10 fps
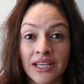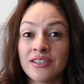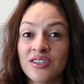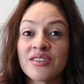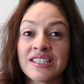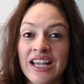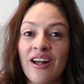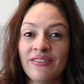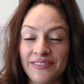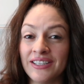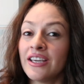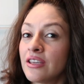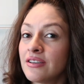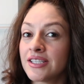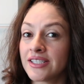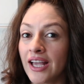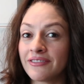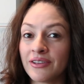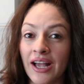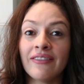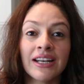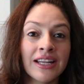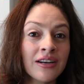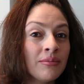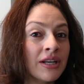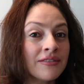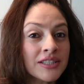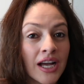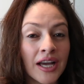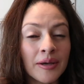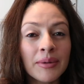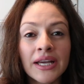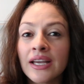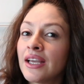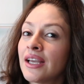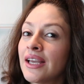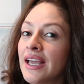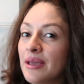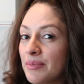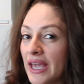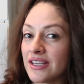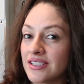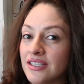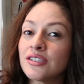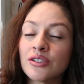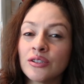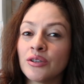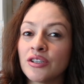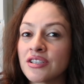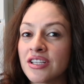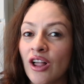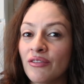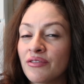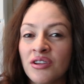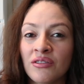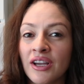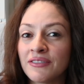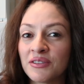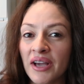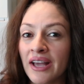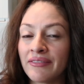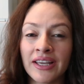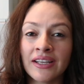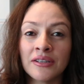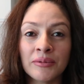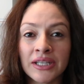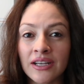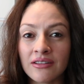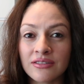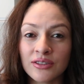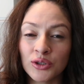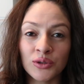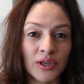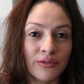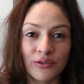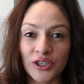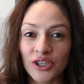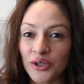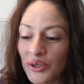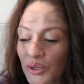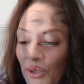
things yourself. You just have to have a little bit of time and patience to do it yourself. You don't have to have anyone else to do it for you.